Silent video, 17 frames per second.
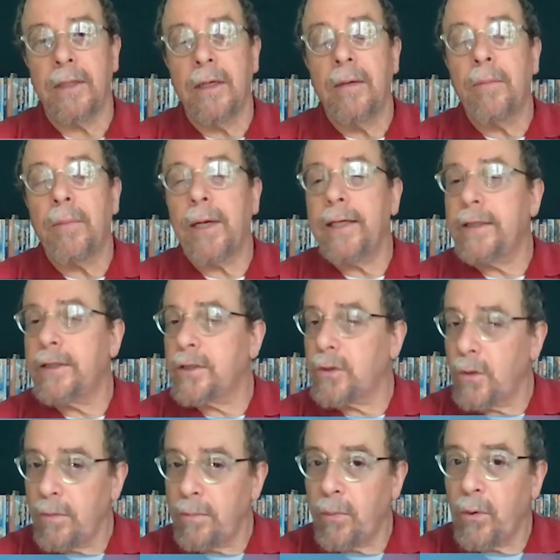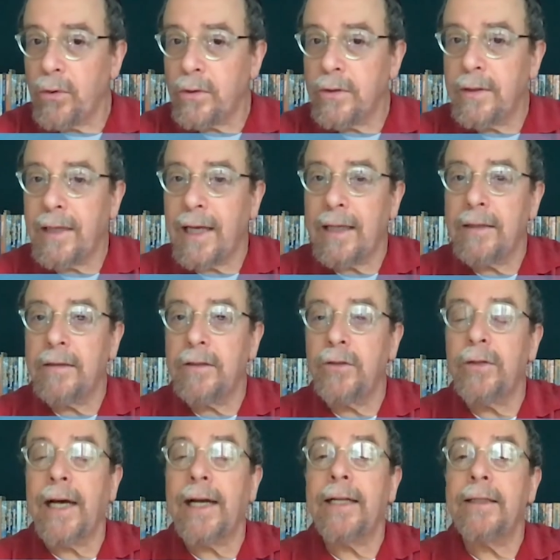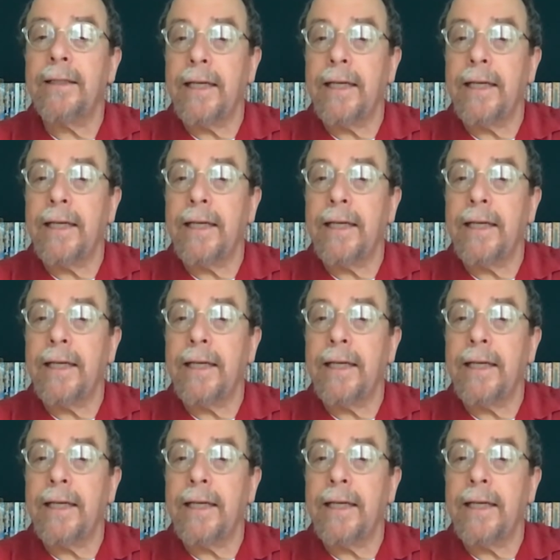Play is so important that the United